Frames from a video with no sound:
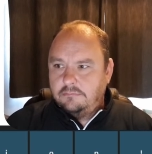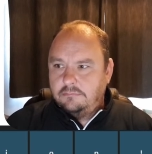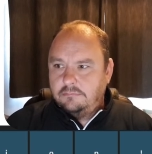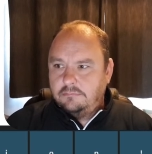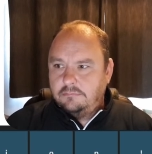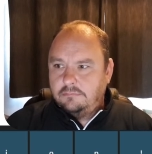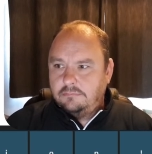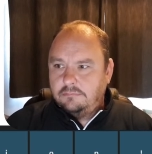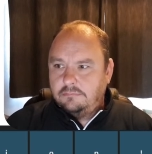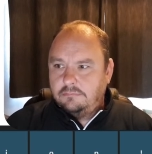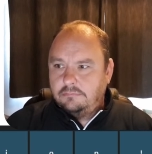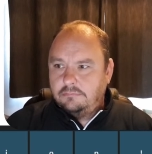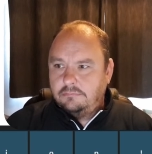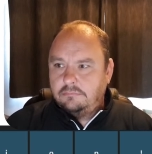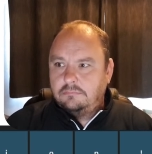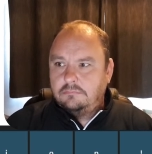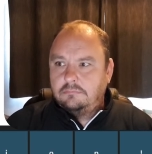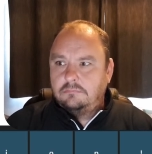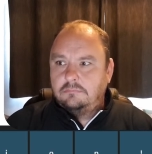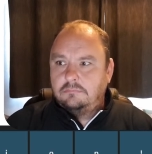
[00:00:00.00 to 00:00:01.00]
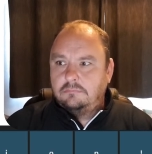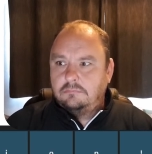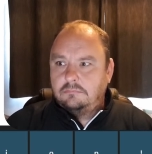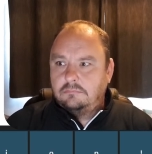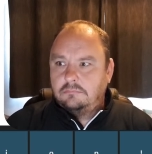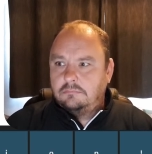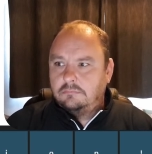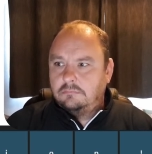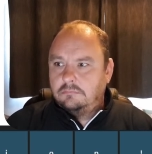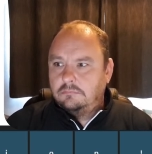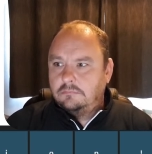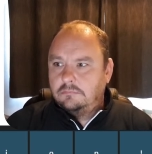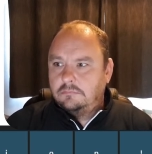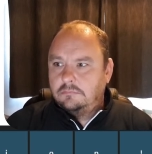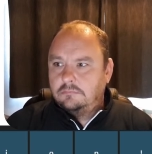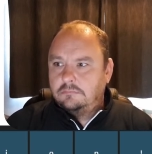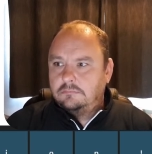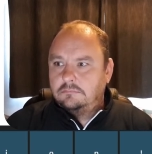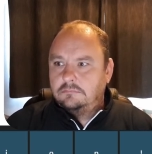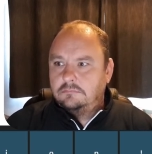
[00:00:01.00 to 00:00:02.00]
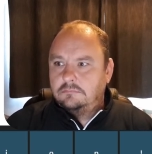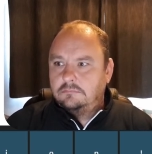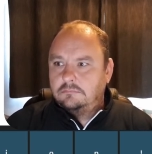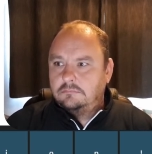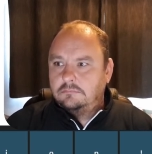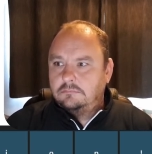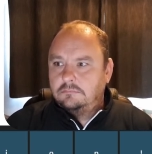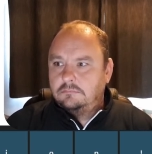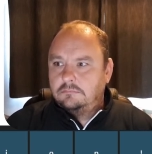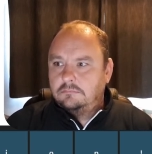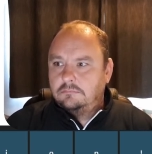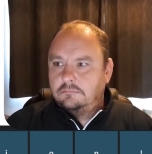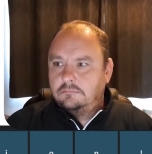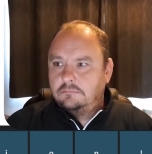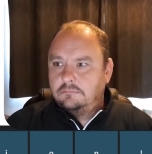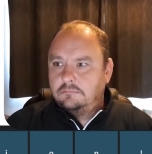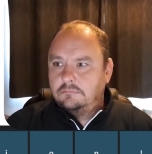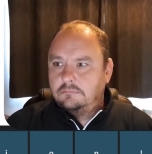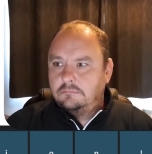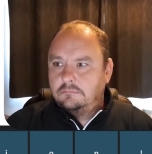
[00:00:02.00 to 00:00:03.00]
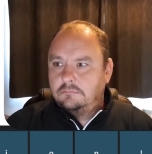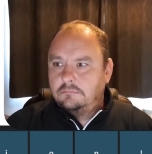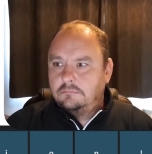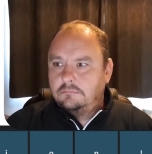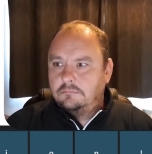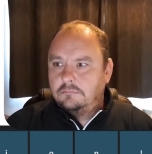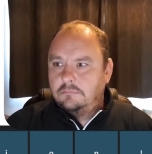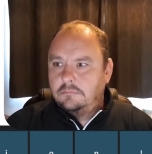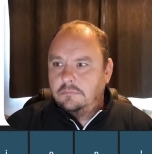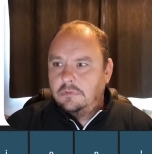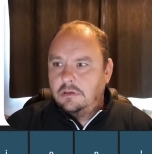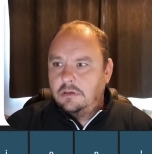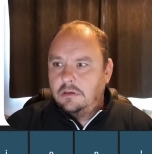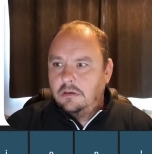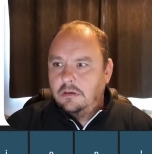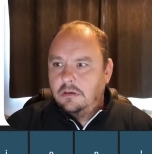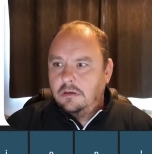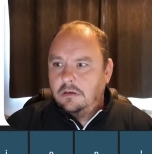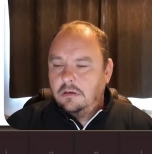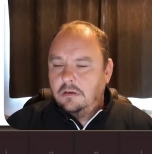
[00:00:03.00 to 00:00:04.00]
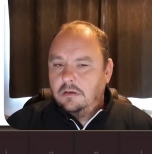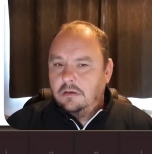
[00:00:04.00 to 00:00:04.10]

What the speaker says: (silence)